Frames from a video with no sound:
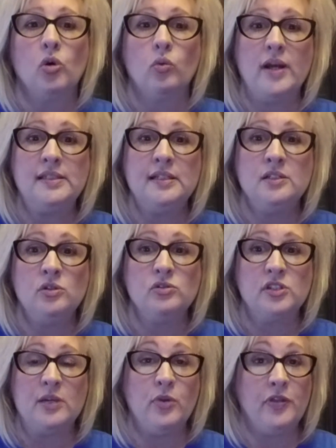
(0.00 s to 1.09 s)
Residents who
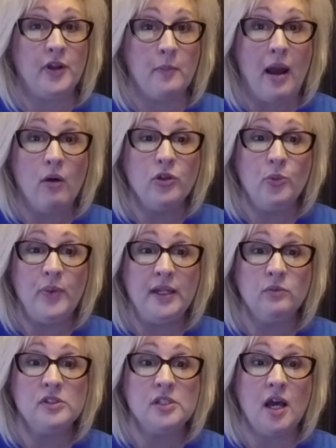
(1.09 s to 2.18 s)
sleep with their mouth
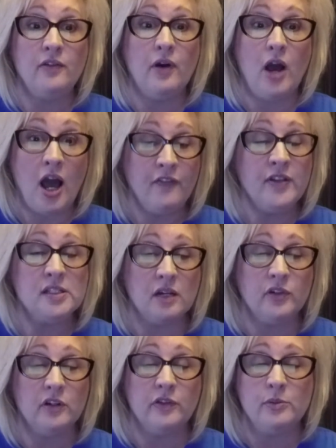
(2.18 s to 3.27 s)
open will often
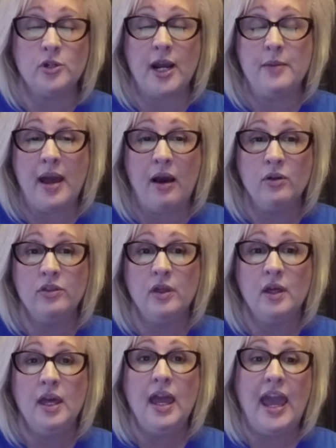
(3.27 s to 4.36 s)
suffer from dry mouth,
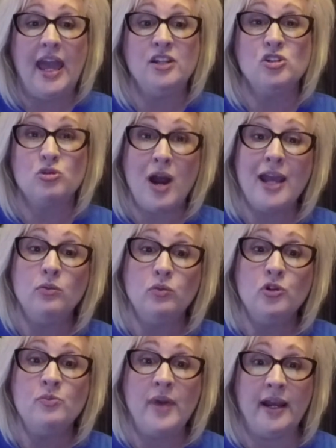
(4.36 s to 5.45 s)
and dry
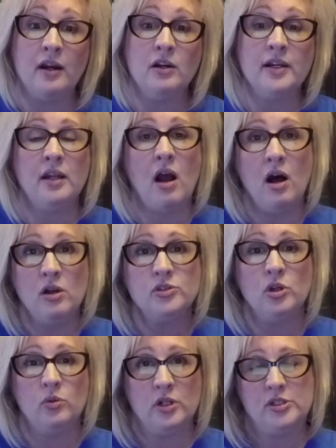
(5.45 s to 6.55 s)
room air can
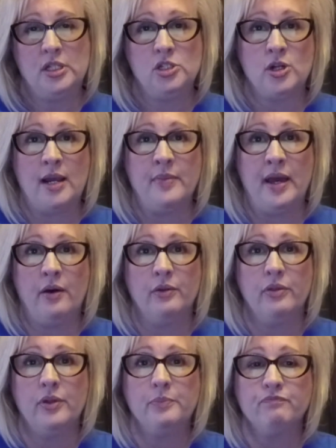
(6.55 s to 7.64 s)
also worsen dry
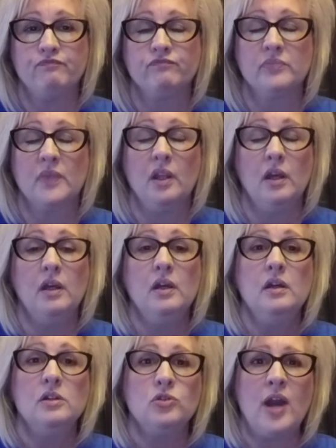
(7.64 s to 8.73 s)
mouth.
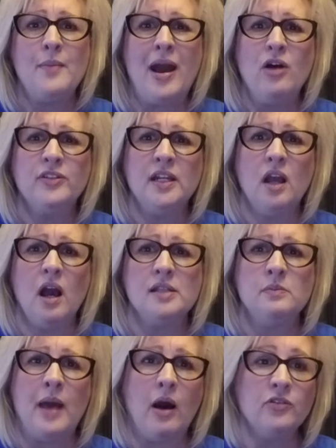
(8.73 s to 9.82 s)
Dry mouth can cause
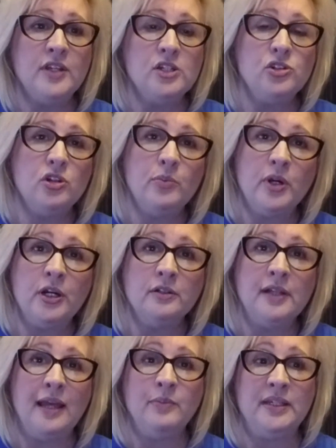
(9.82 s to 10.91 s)
mouth tissue to burn
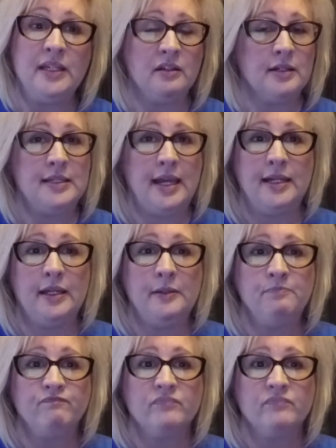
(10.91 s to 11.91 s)
and be irritated.